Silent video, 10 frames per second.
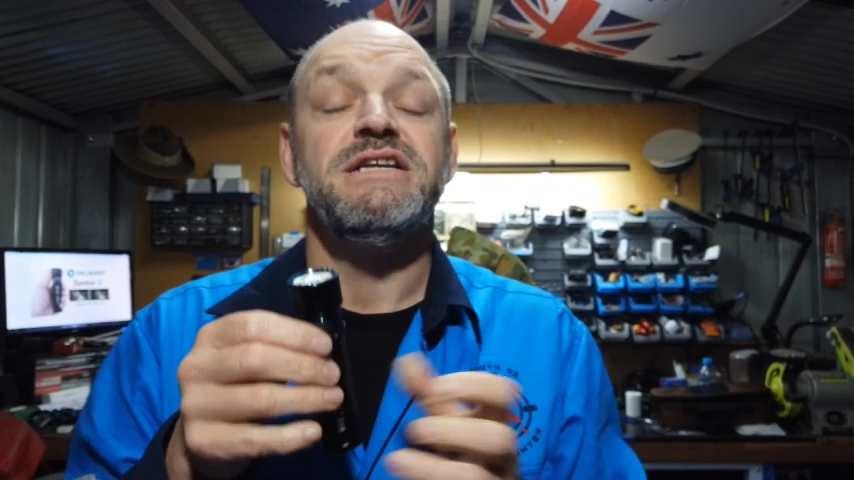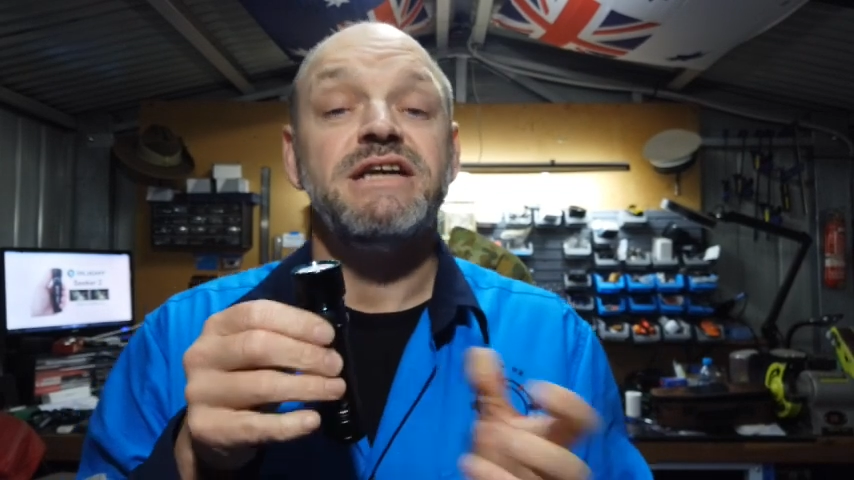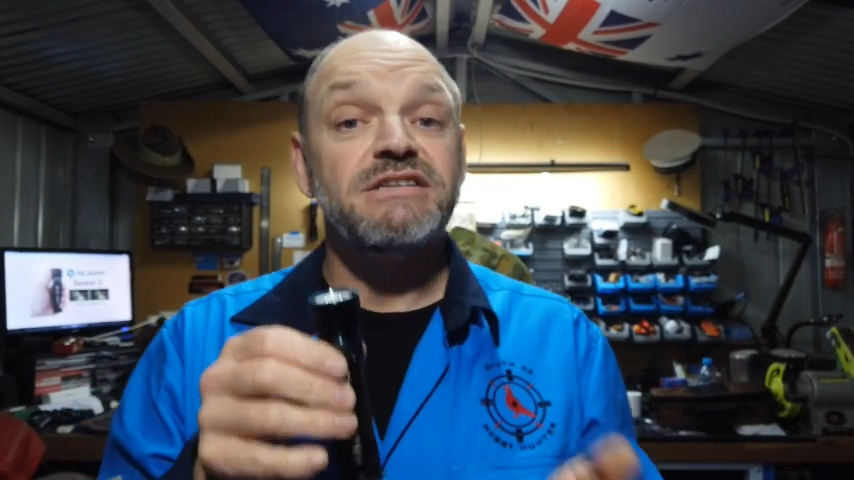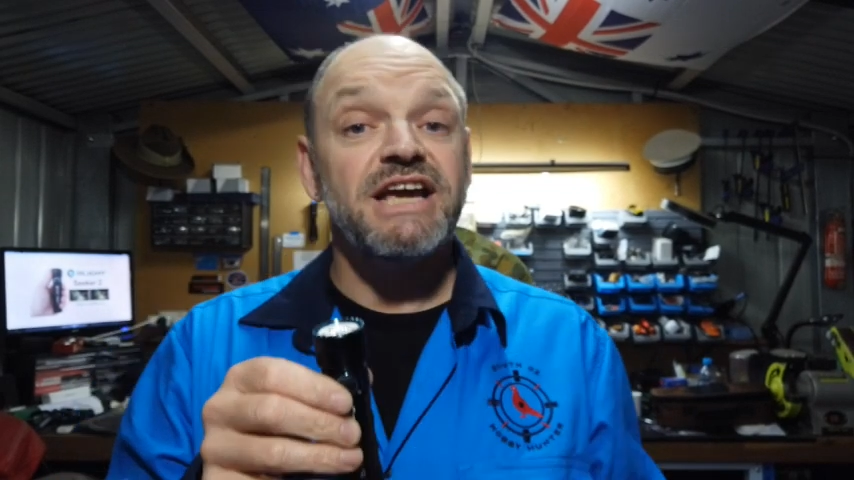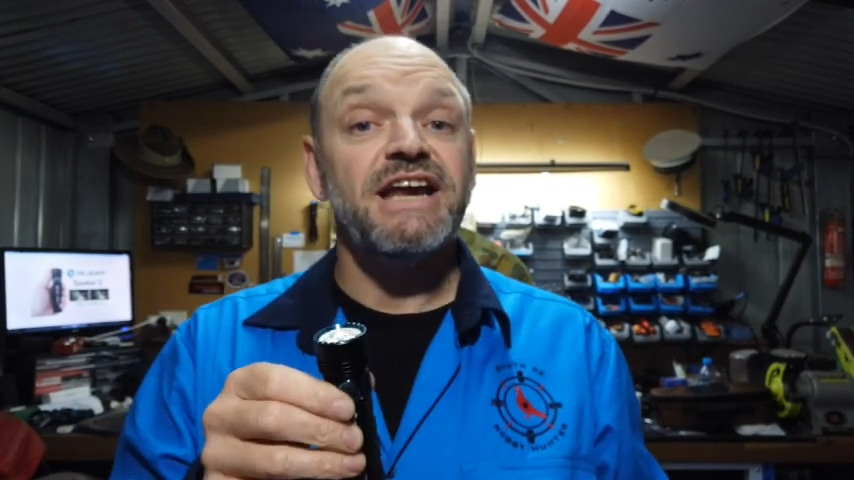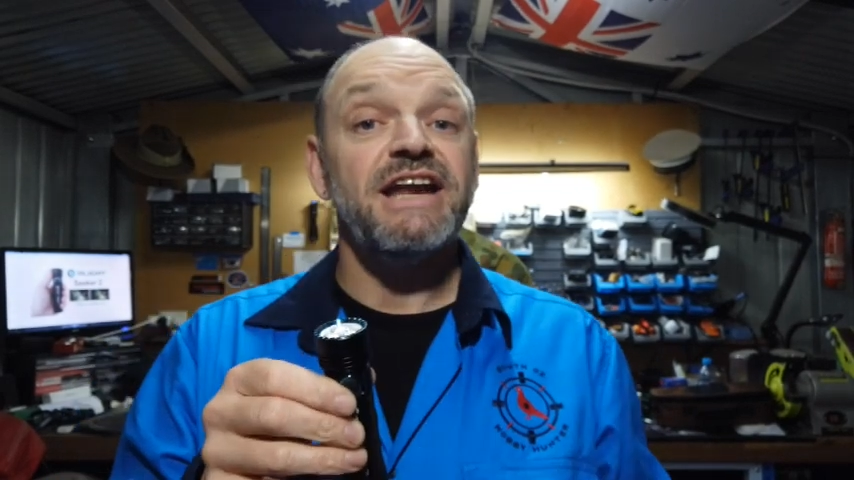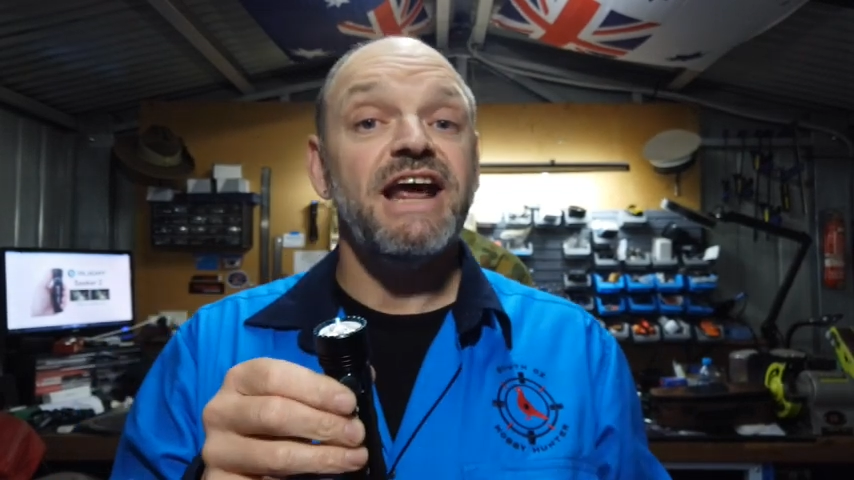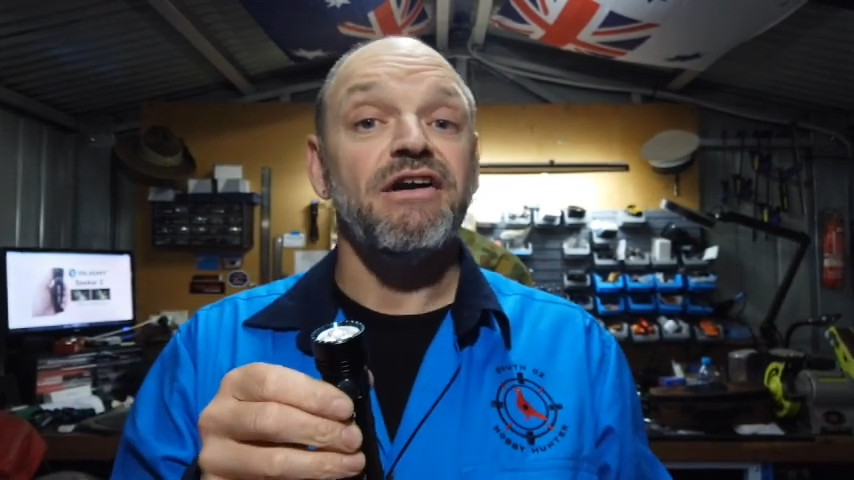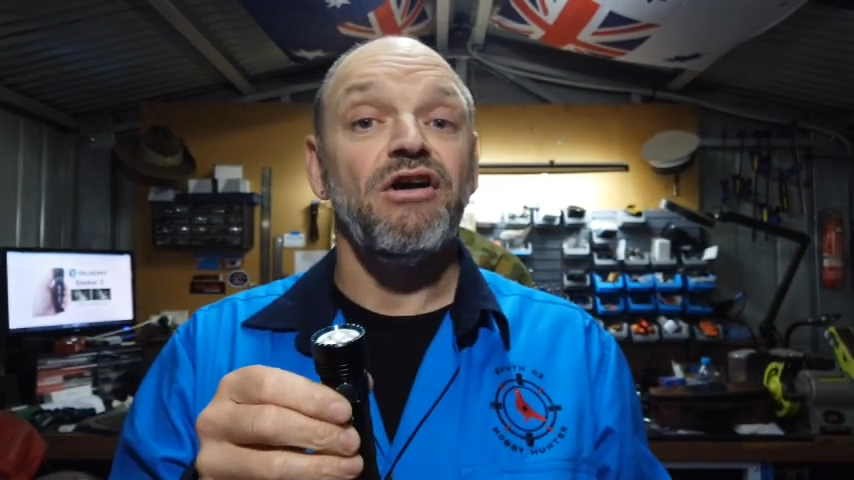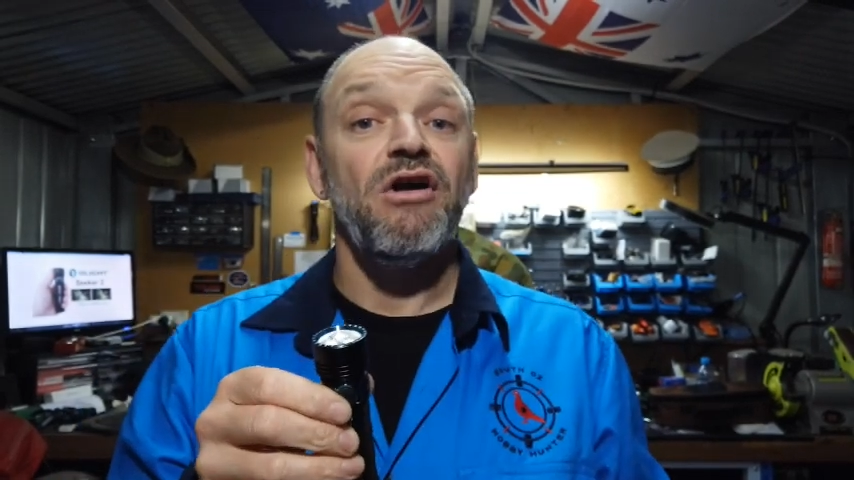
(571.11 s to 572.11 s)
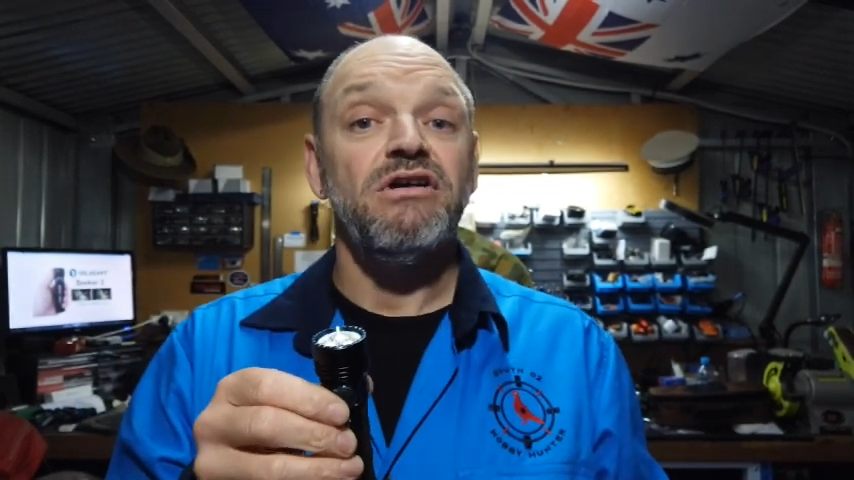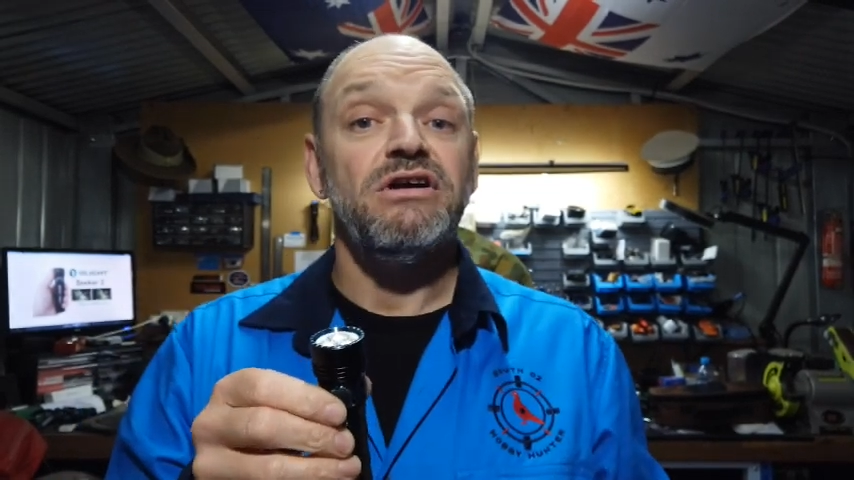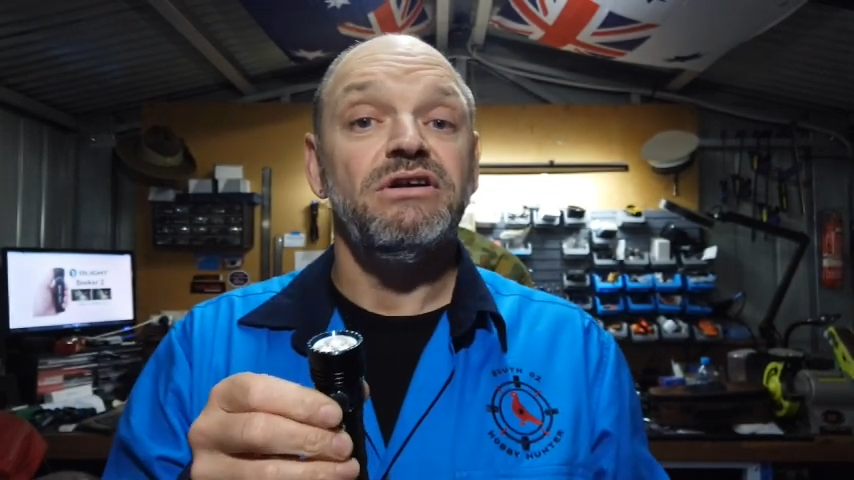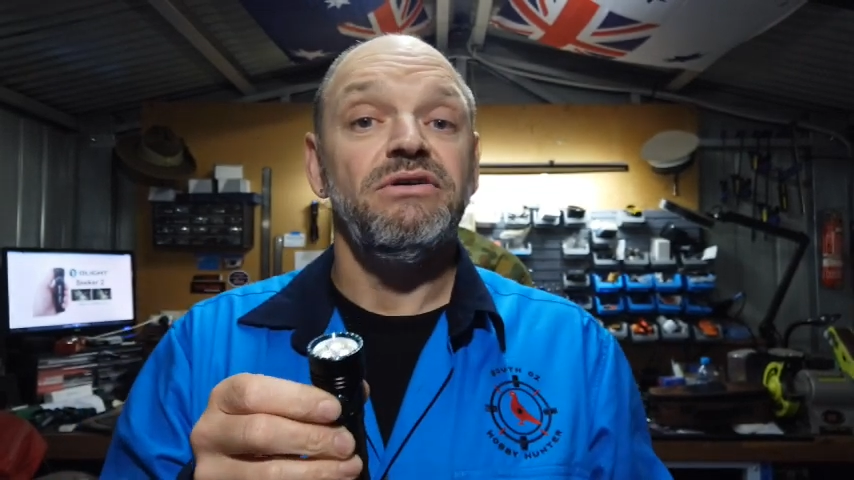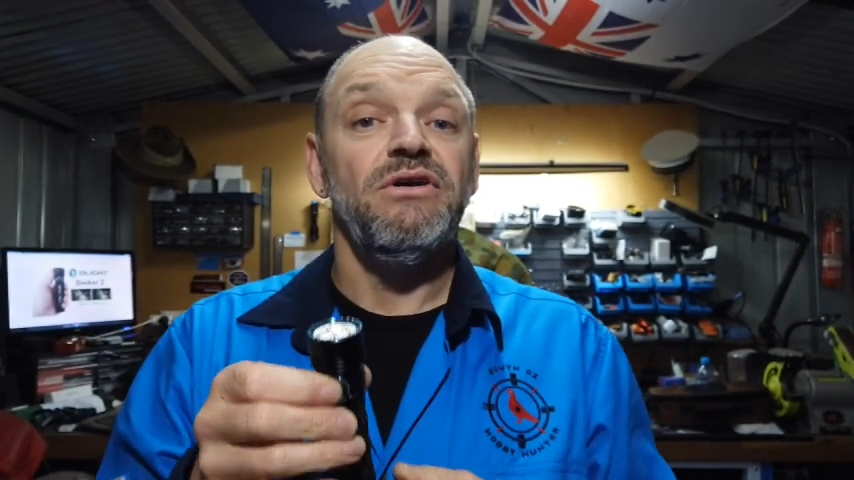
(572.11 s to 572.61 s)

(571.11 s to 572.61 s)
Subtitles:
Now to get it out of lock,